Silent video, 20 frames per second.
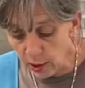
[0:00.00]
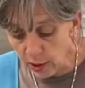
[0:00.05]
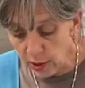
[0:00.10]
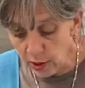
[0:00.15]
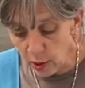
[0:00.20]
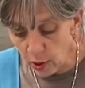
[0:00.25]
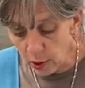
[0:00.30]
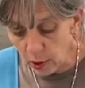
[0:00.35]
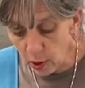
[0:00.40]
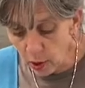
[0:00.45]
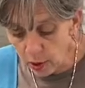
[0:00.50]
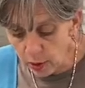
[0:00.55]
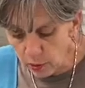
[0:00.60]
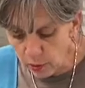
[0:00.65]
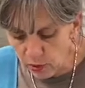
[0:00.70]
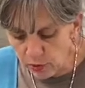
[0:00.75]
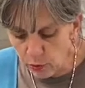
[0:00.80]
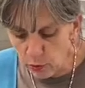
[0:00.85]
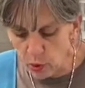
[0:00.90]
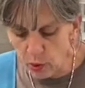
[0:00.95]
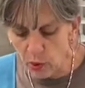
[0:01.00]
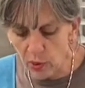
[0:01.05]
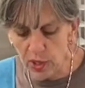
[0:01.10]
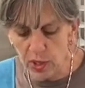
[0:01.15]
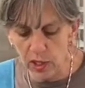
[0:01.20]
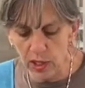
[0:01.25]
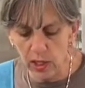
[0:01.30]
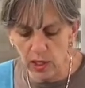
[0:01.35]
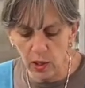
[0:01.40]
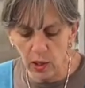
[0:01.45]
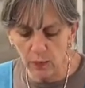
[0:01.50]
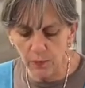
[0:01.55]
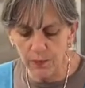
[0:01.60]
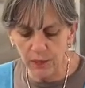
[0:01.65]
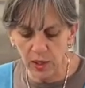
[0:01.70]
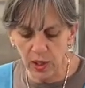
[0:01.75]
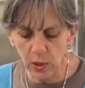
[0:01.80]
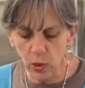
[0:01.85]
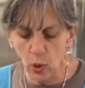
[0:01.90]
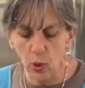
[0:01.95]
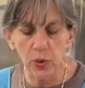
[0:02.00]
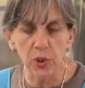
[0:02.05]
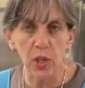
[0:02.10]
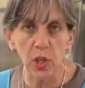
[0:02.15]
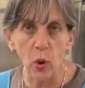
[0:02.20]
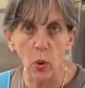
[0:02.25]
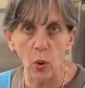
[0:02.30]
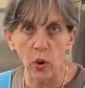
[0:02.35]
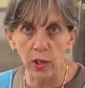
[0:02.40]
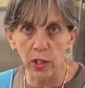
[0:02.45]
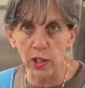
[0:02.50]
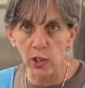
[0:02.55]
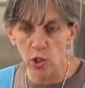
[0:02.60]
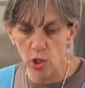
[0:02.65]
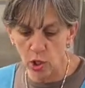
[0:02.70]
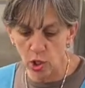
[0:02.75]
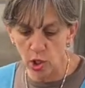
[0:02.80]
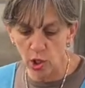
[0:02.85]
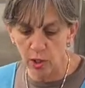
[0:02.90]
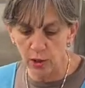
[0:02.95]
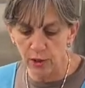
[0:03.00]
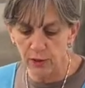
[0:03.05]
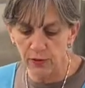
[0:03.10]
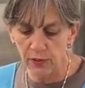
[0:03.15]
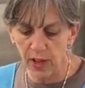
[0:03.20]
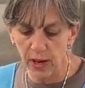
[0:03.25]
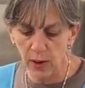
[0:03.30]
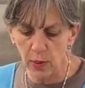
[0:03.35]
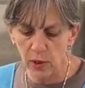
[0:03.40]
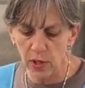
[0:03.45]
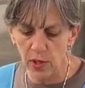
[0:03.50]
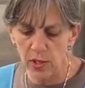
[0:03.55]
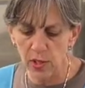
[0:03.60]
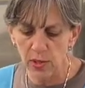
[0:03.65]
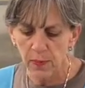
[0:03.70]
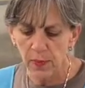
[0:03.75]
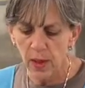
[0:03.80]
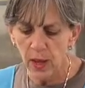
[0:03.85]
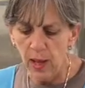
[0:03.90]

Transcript: our garden, we've grown the orange cauliflowers.